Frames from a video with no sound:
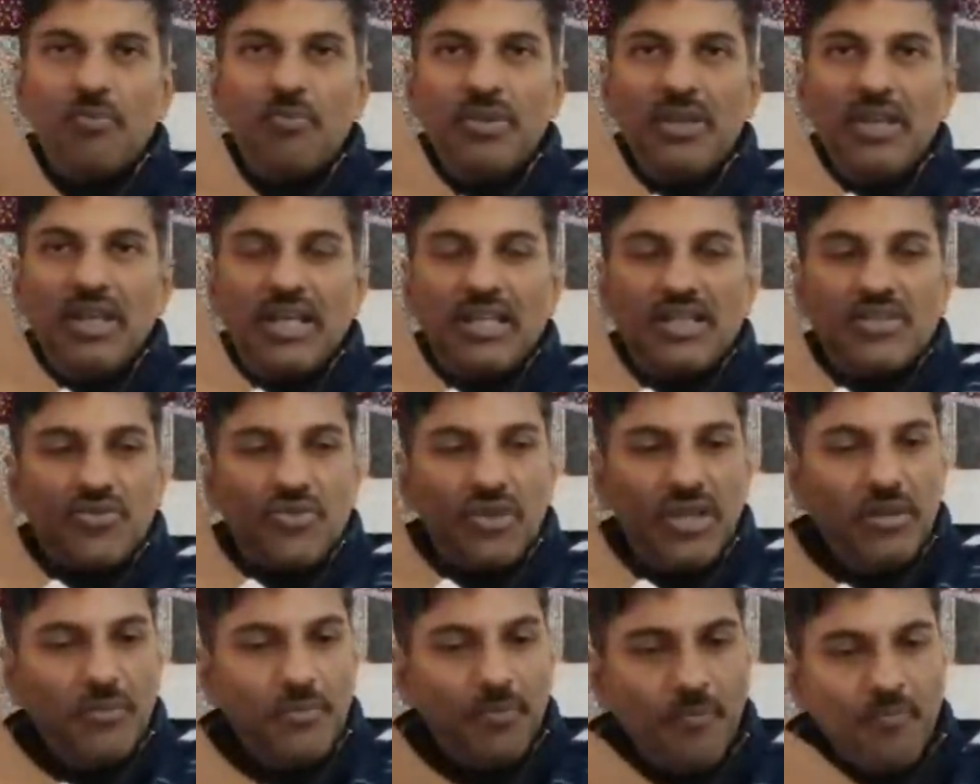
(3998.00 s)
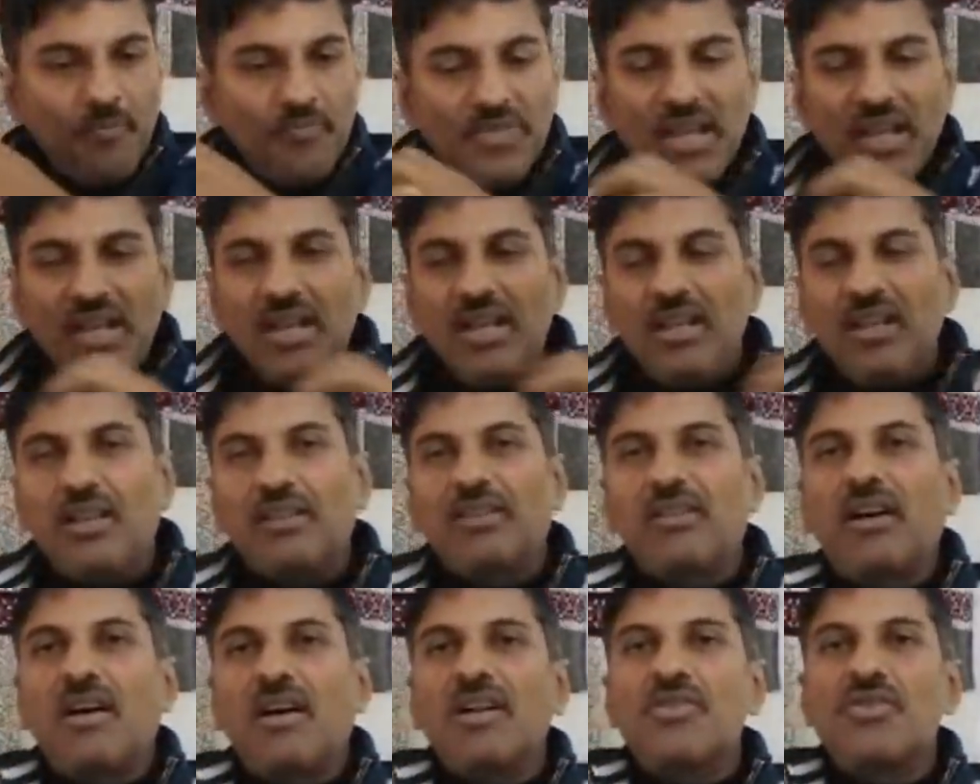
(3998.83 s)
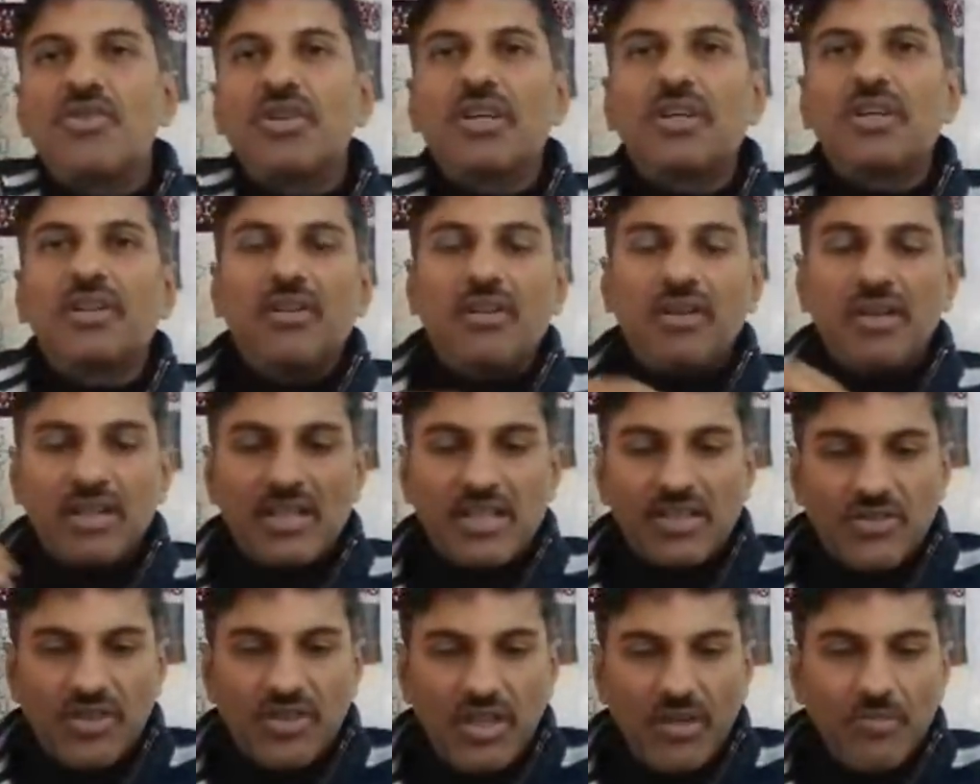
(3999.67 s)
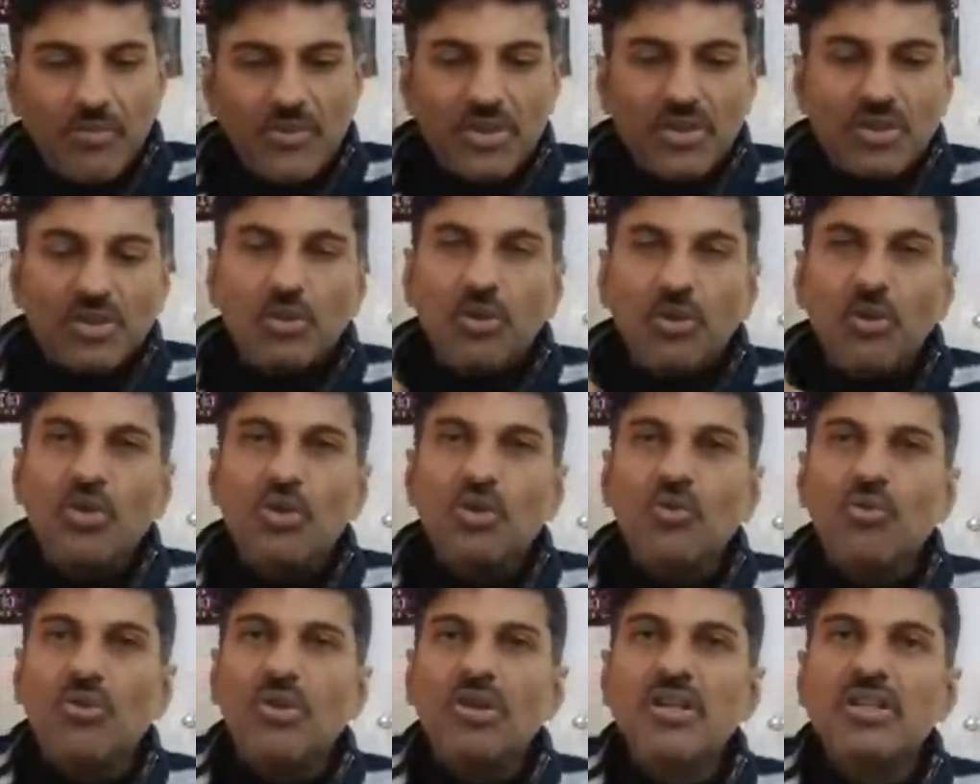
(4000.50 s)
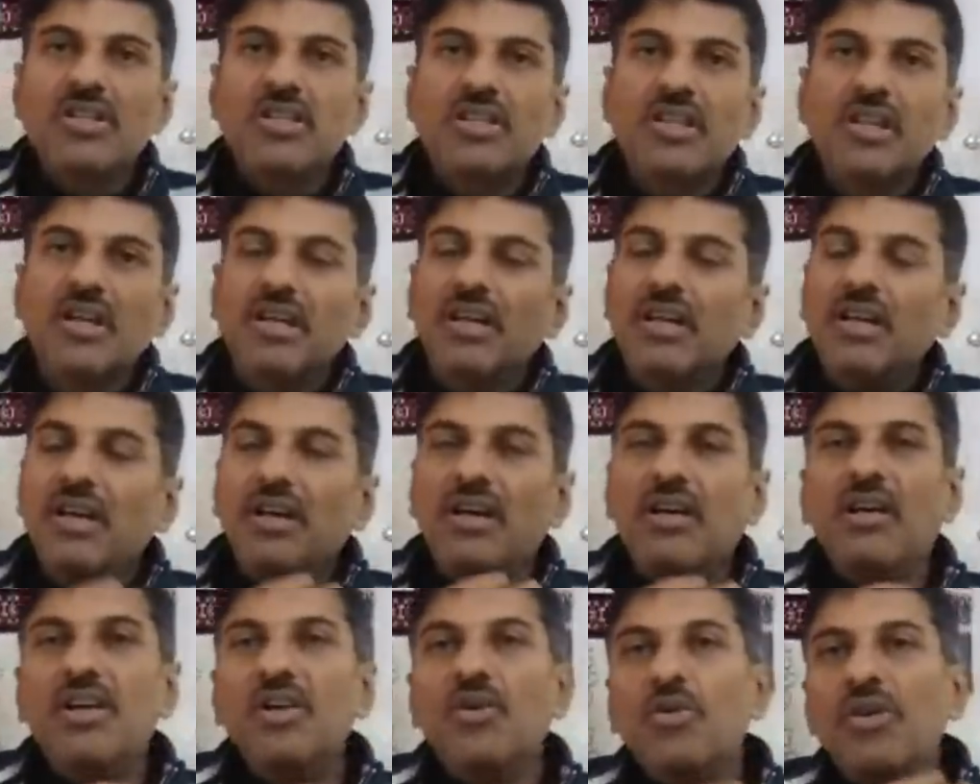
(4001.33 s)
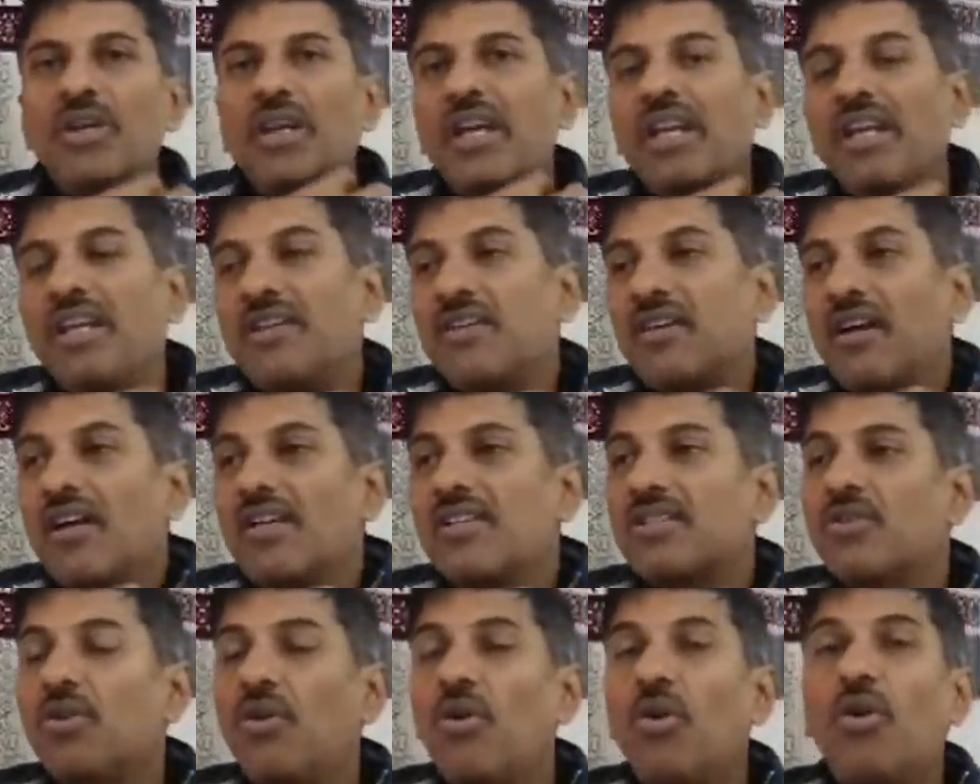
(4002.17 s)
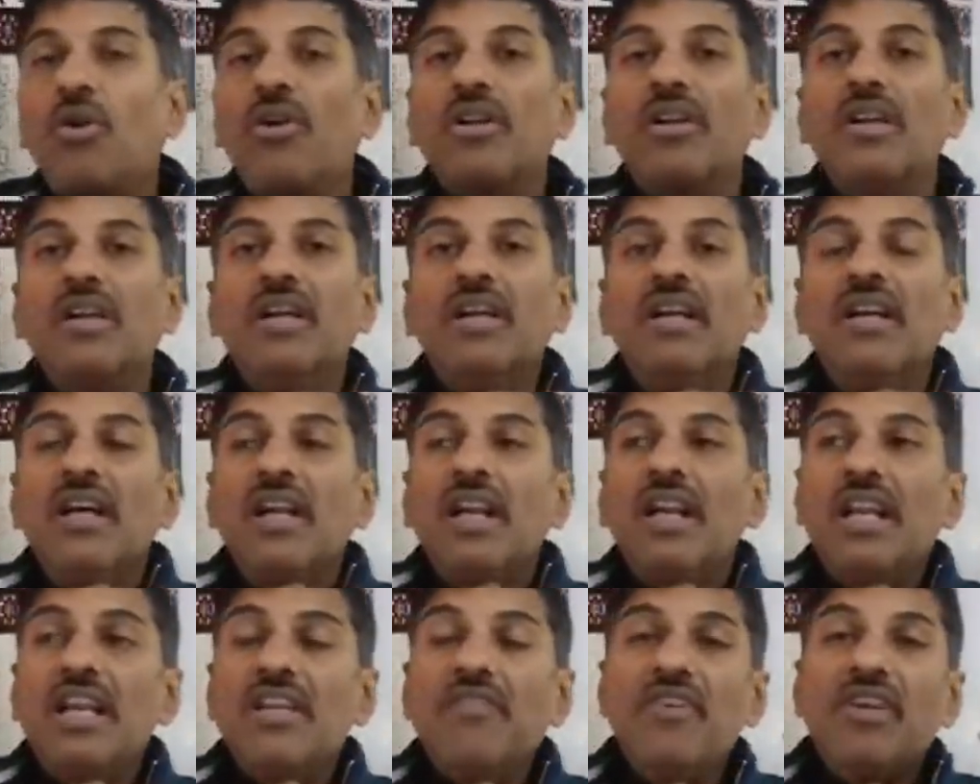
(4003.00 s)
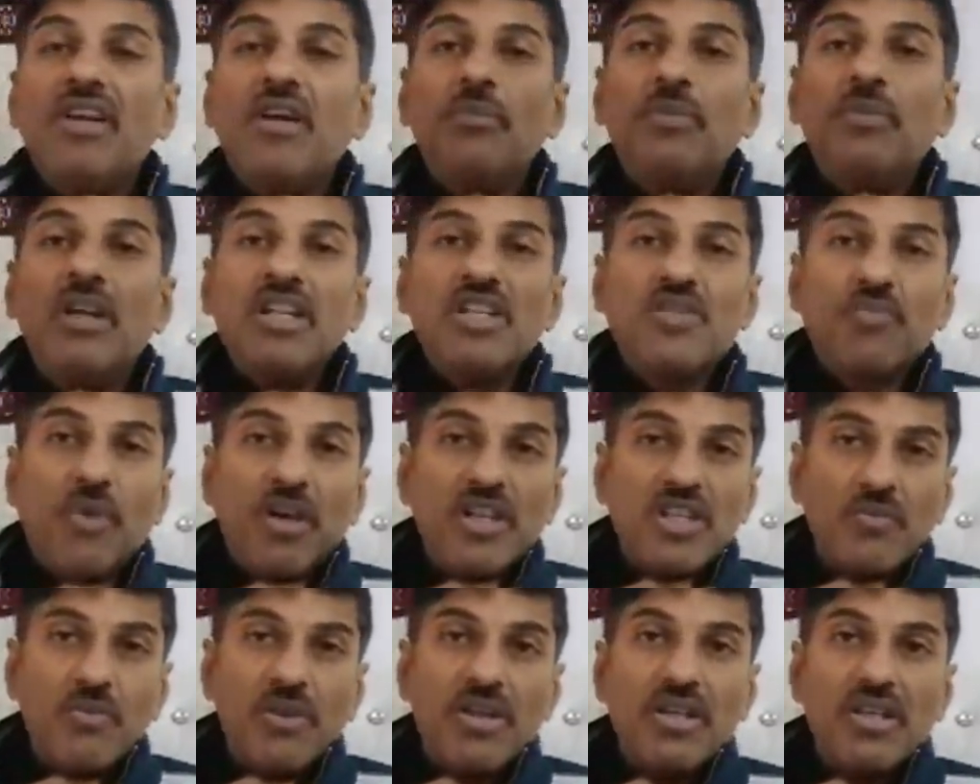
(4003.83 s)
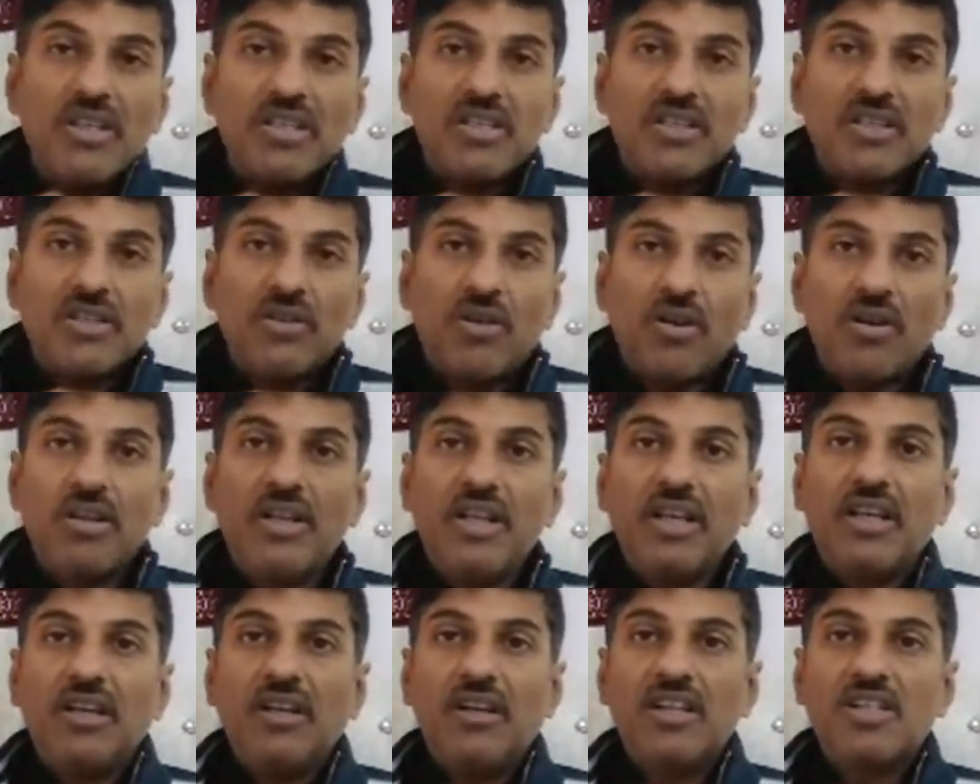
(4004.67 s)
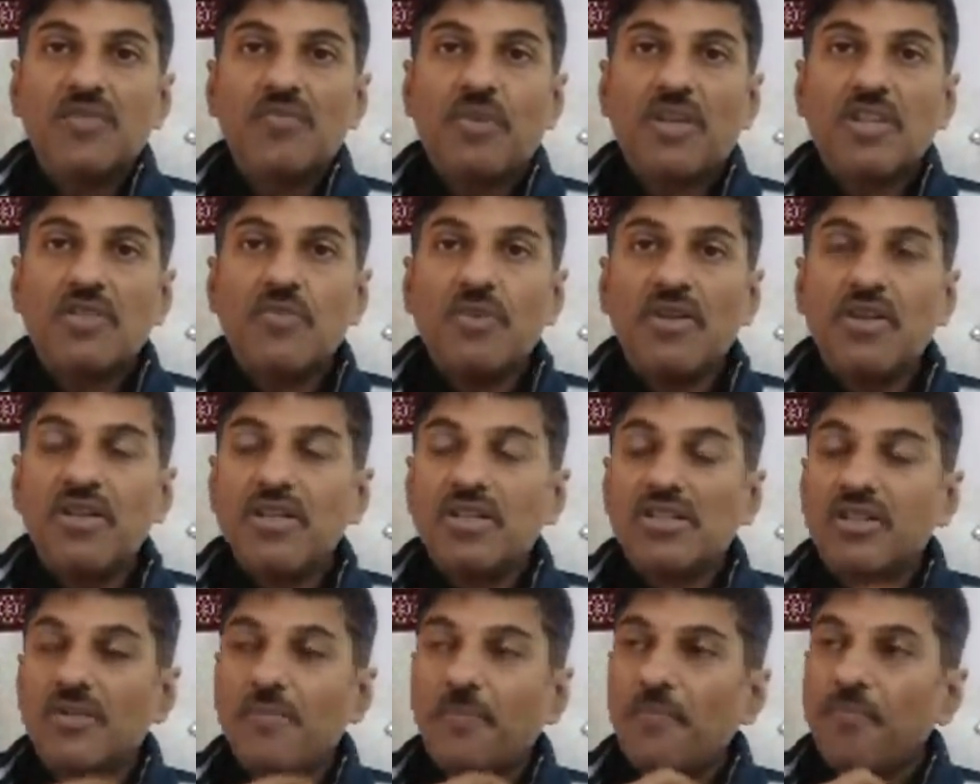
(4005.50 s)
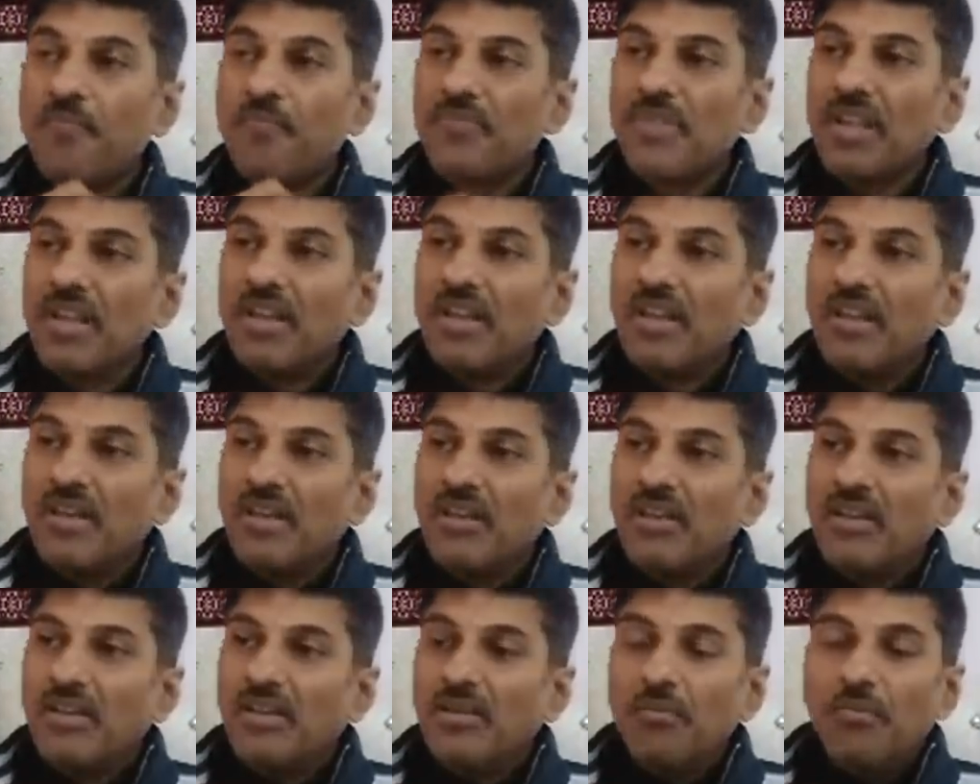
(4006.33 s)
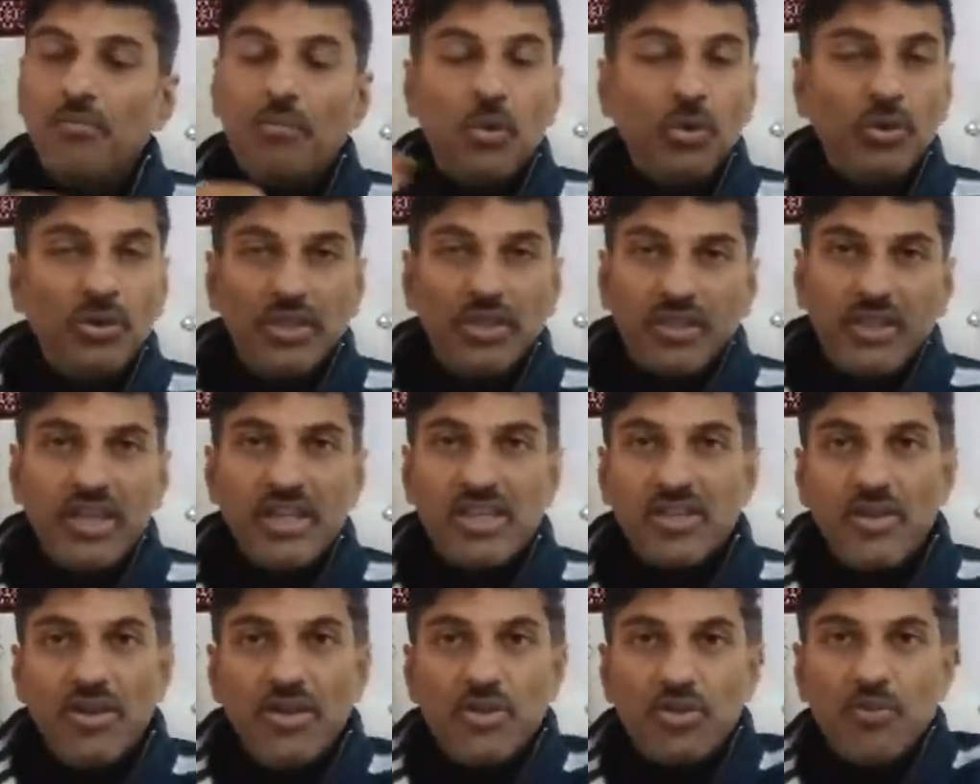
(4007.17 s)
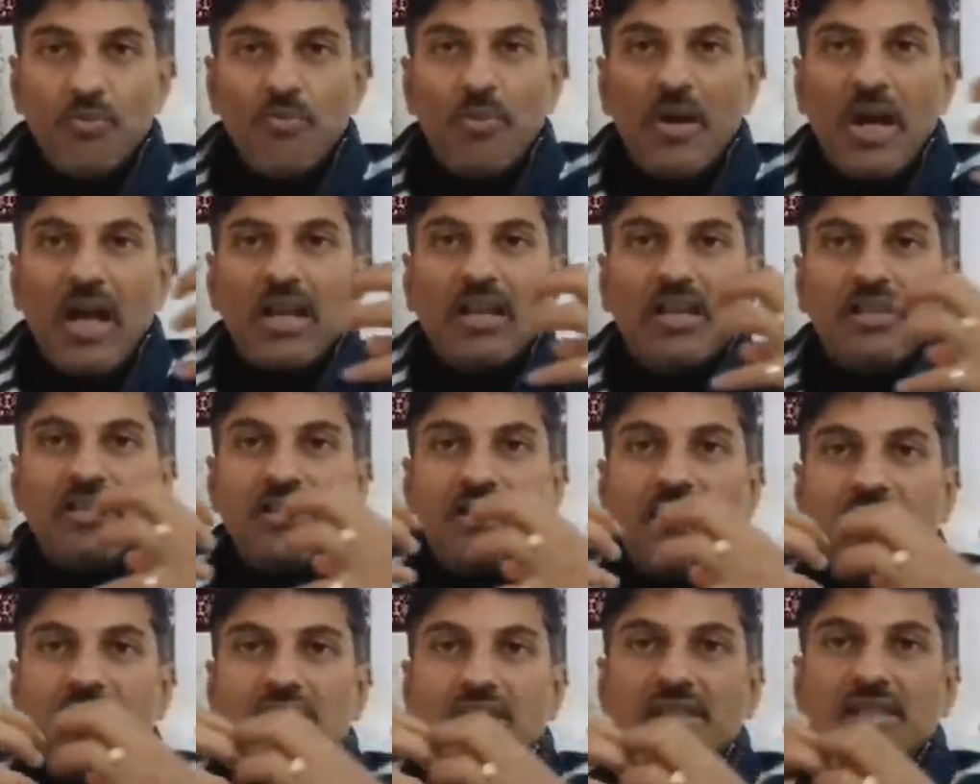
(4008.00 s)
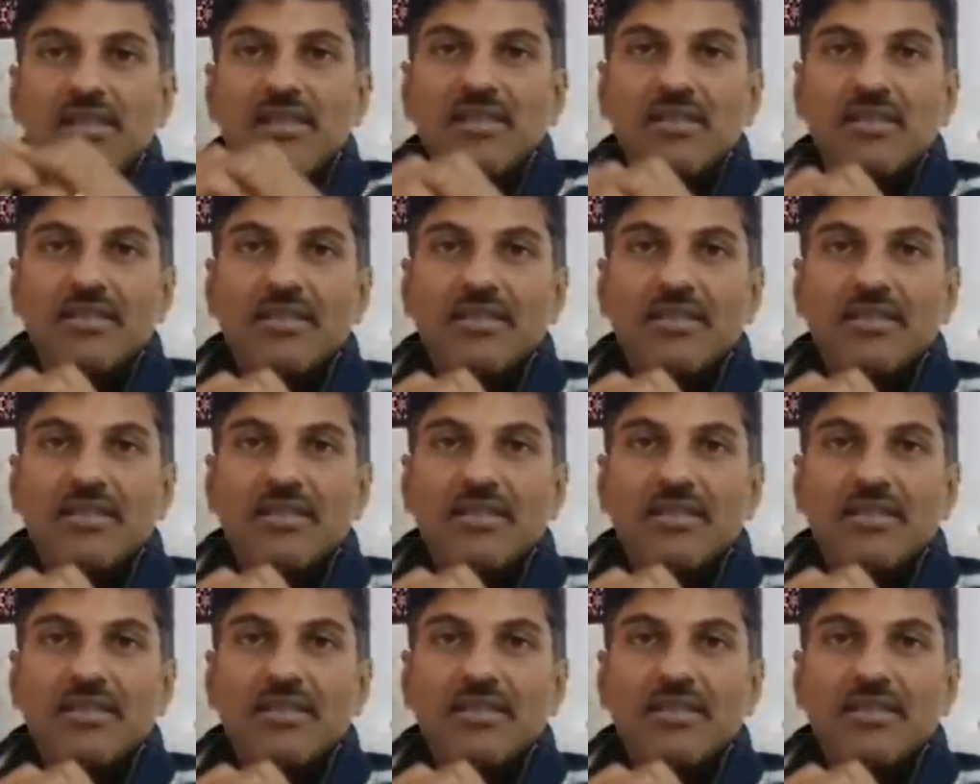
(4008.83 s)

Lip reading: be extreme lethargic or extreme slow towards doing any task or living up the responsibilities, not taking responsibilities. Both the things you need to balance.